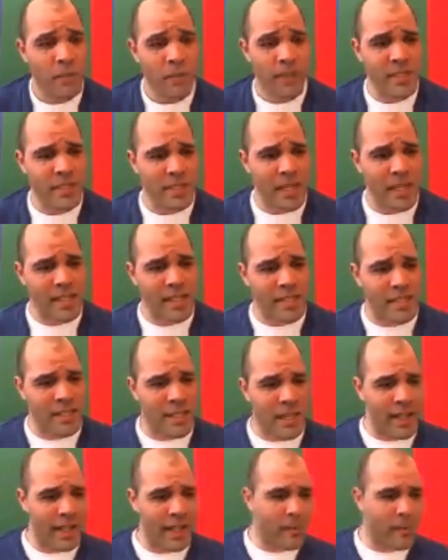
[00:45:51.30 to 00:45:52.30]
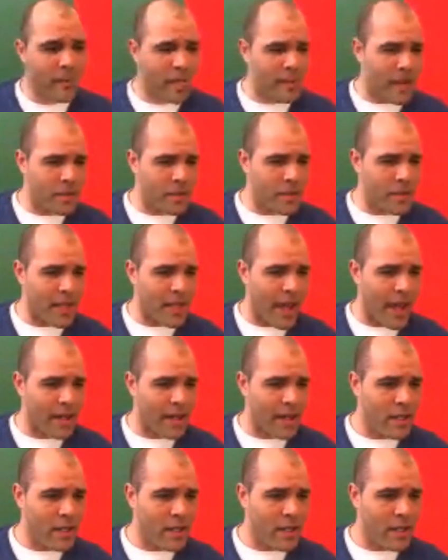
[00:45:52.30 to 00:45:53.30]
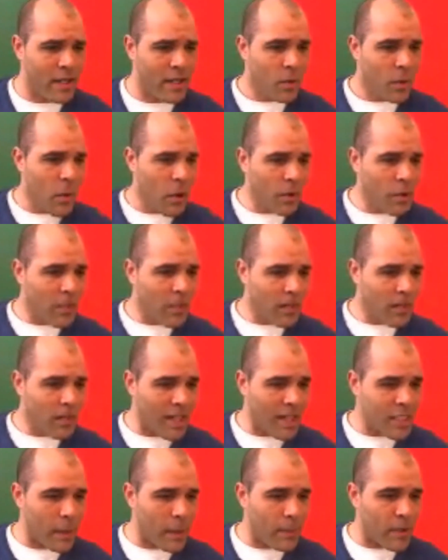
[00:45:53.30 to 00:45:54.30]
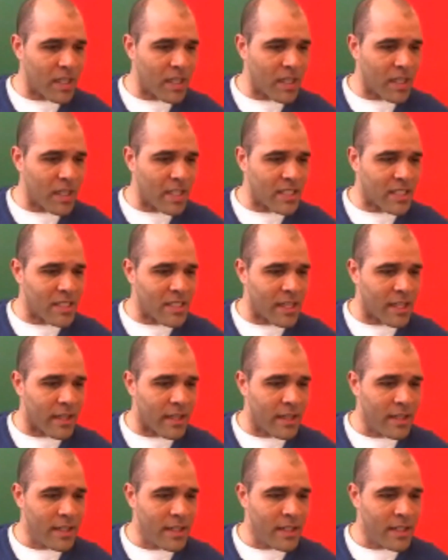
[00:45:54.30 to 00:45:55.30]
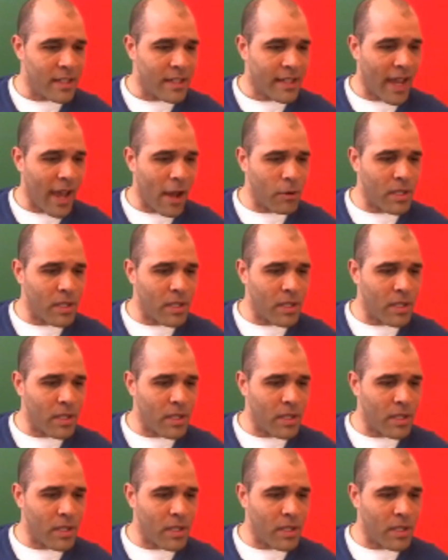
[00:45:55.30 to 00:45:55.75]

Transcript: Boy, is that sad. I'm glad you're not doing that. Whoa, look at all the things people listed.